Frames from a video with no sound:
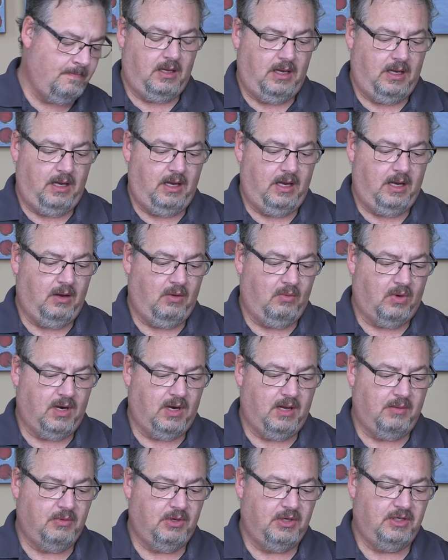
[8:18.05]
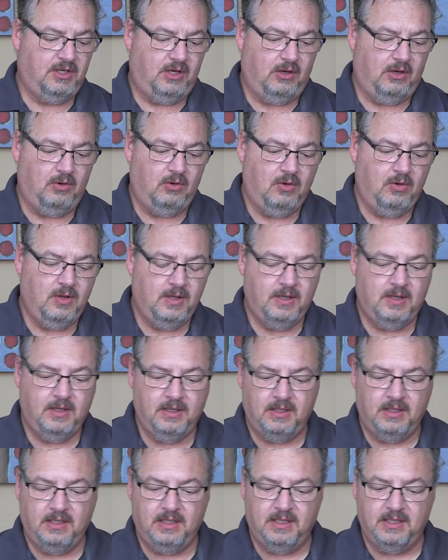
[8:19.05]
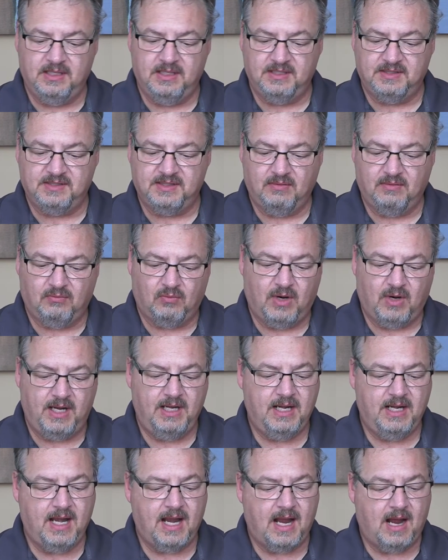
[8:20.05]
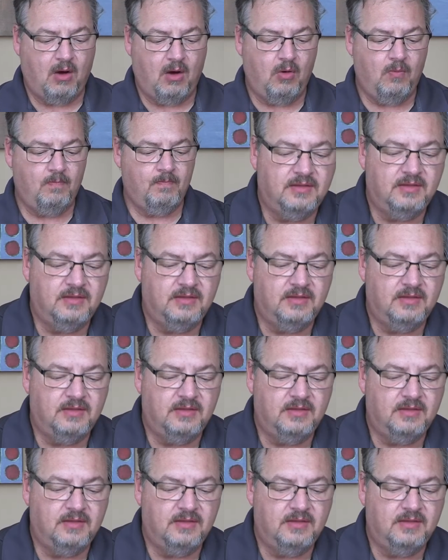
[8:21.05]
And what I'm gonna do is right now,